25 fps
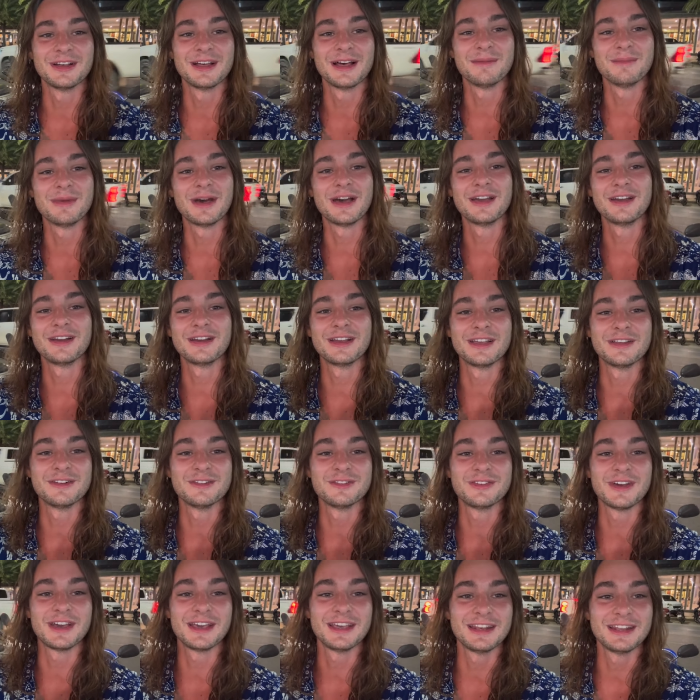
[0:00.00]
I'm out here getting
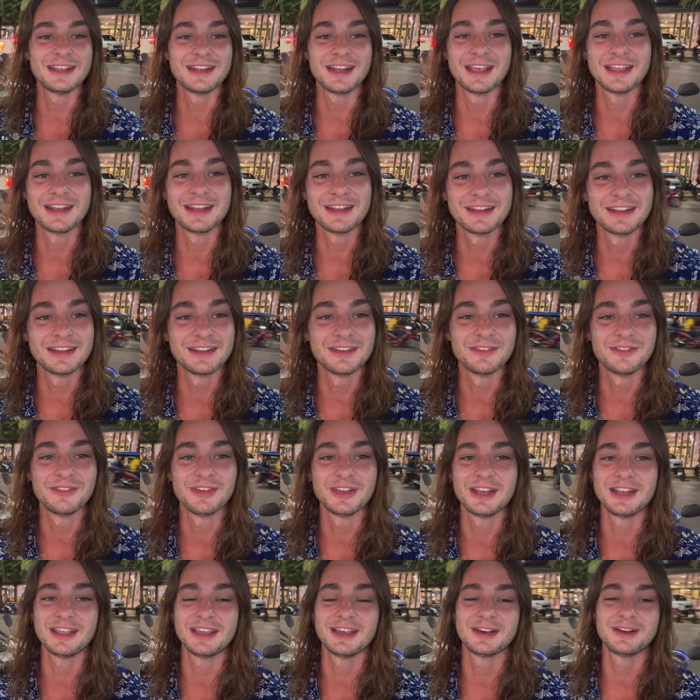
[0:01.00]
faded editing the
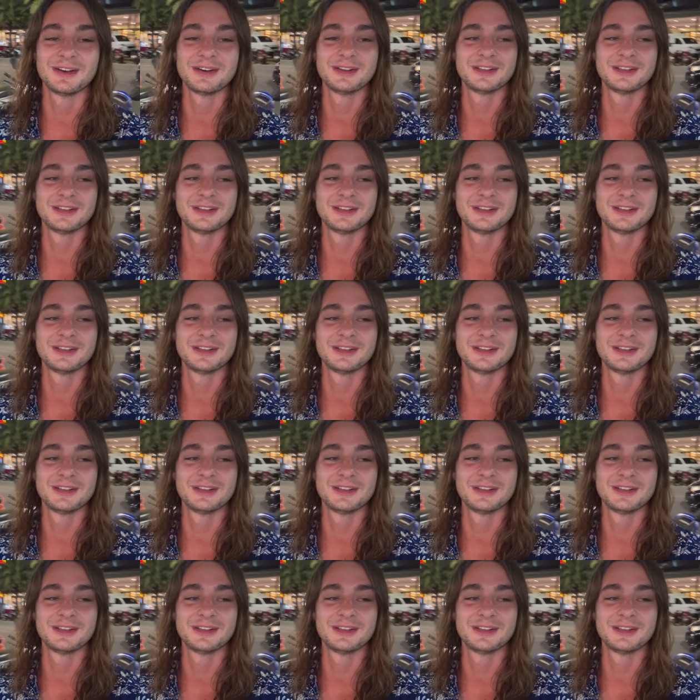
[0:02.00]
video